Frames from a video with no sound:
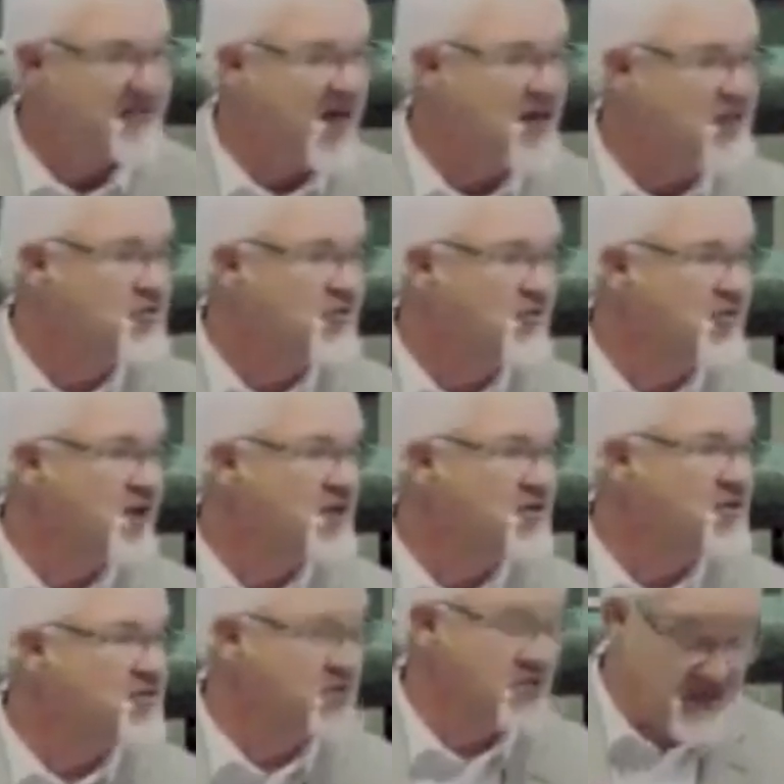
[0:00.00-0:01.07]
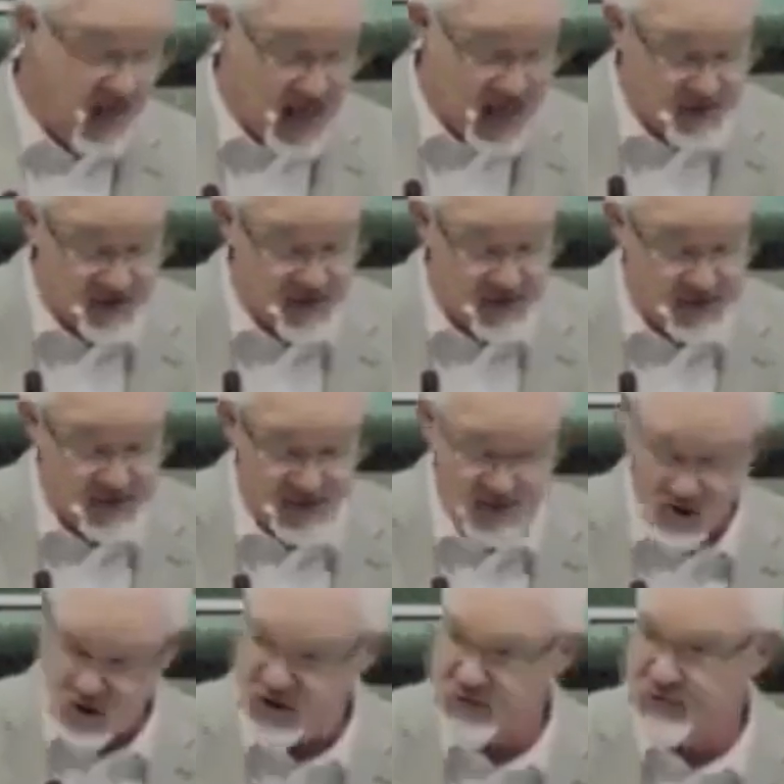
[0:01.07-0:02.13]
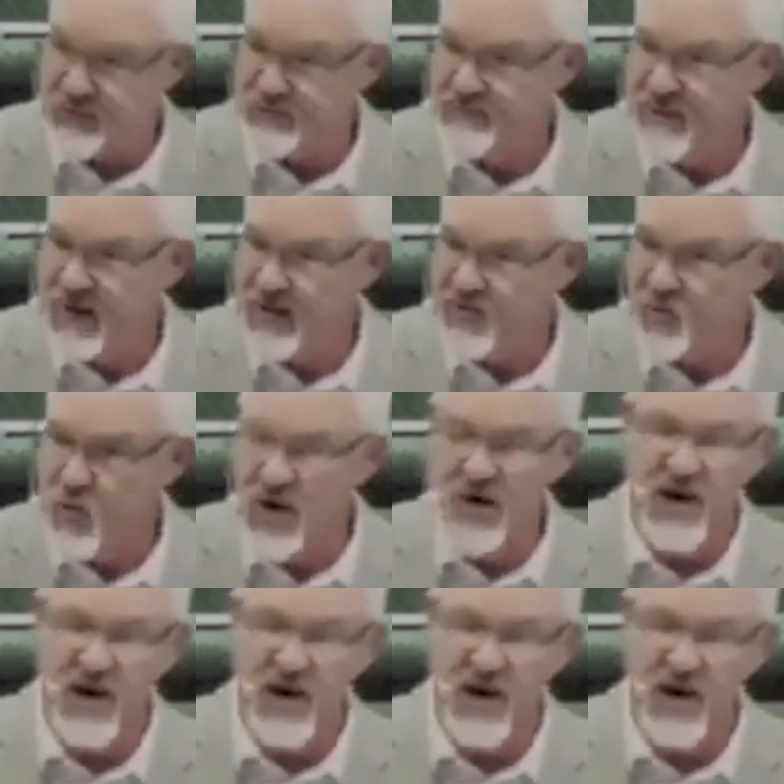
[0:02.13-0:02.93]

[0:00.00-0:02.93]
that's your greatest desire too. One